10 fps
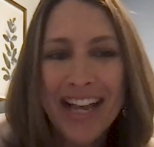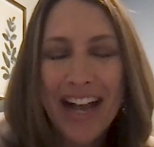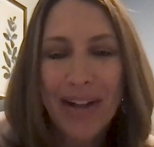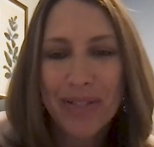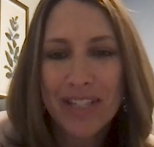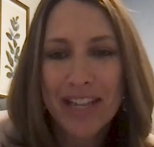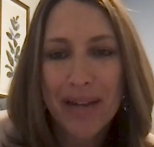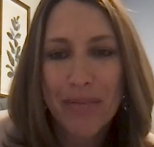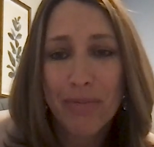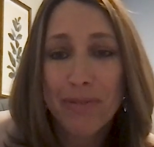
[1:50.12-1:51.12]
I was
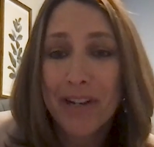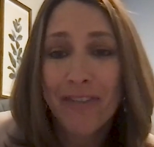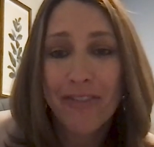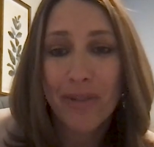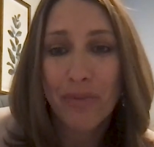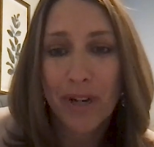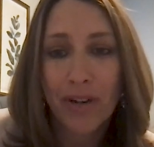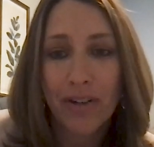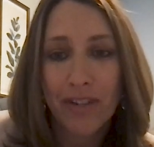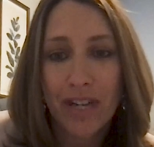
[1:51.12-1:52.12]
not prepared for the
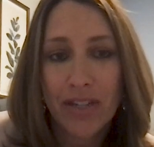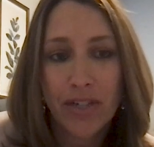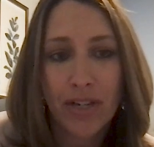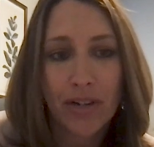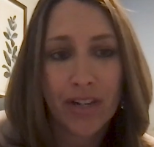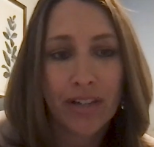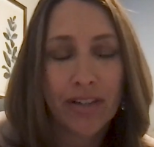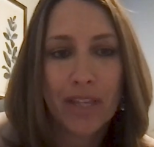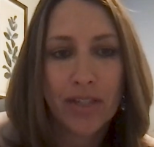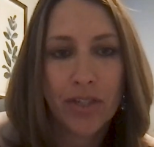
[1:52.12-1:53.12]
rigor of an engineering
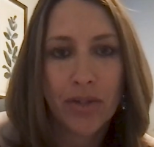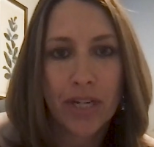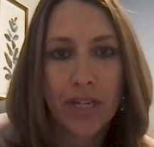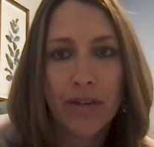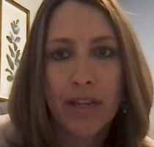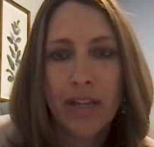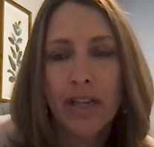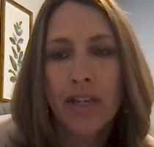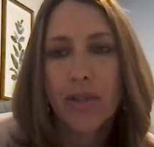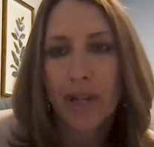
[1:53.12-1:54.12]
degree.
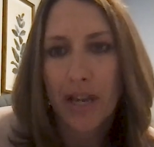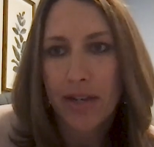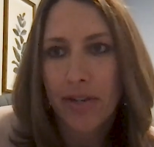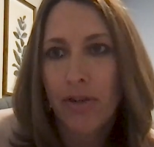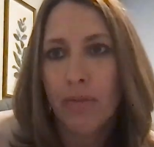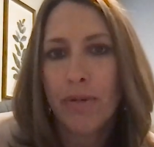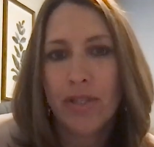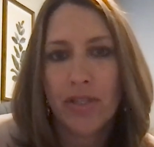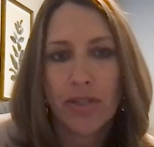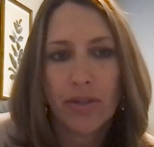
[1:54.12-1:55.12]
So I got into their
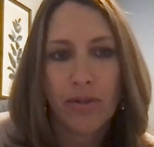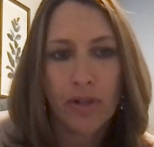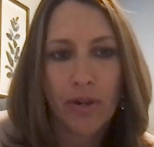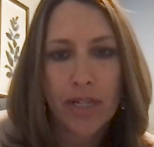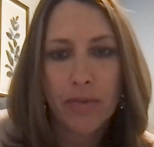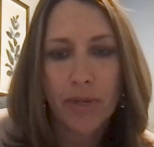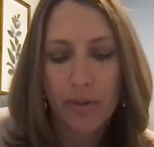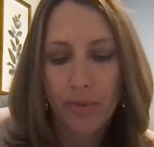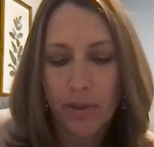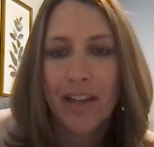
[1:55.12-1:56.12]
business school and
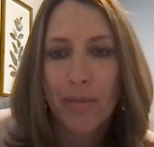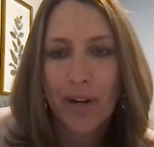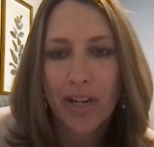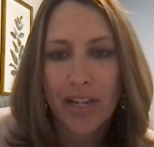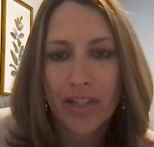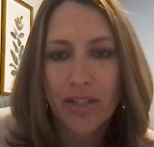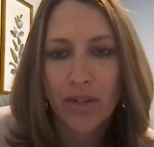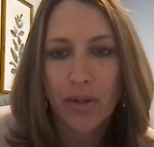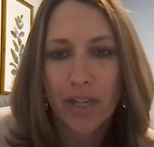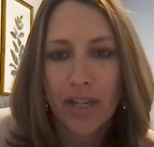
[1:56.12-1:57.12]
graduated with a marketing
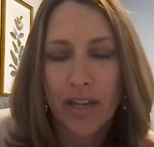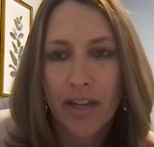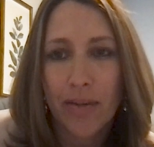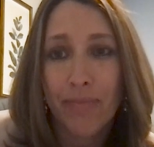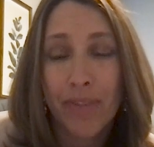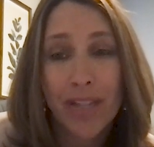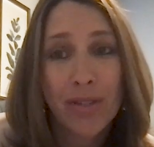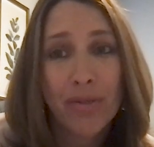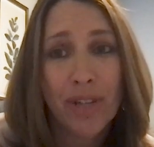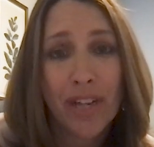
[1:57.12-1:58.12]
degree. That
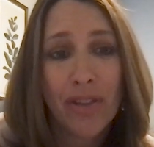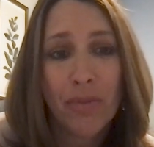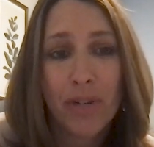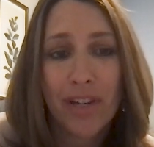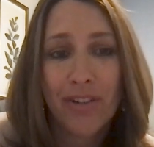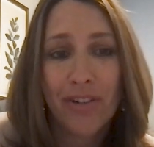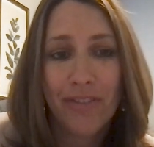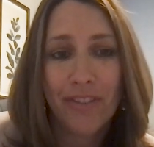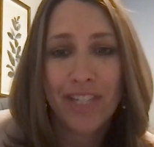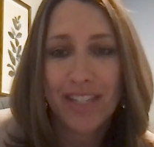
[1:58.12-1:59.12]
school got
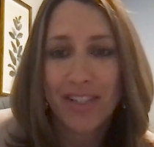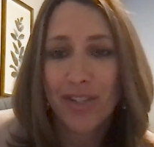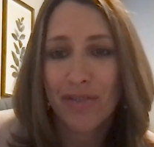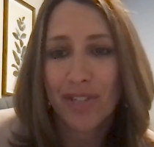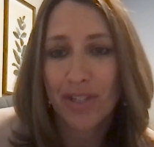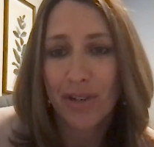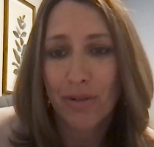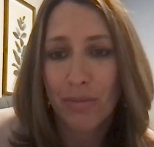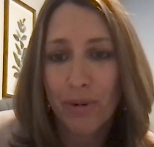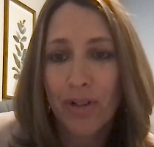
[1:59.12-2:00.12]
350 inches of
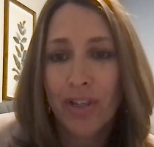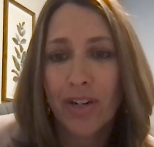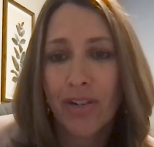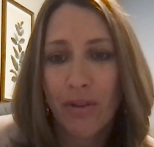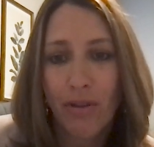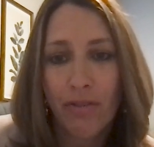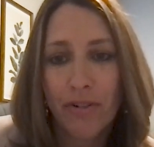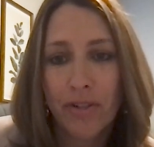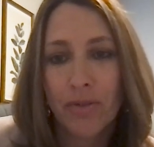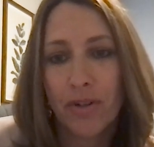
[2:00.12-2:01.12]
snow per year. The whole
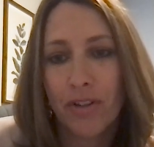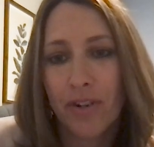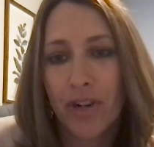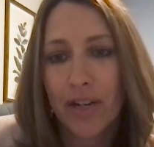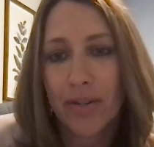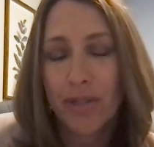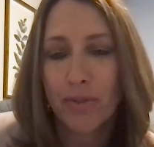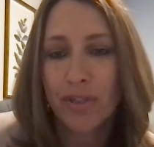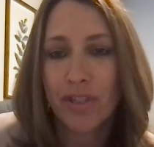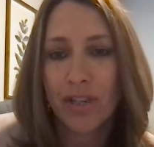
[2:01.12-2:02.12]
first story of your house
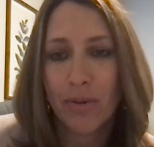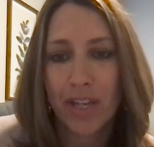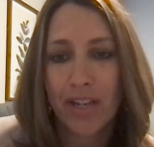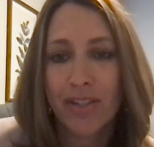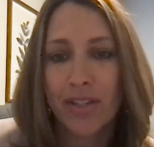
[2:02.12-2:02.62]
would snow in.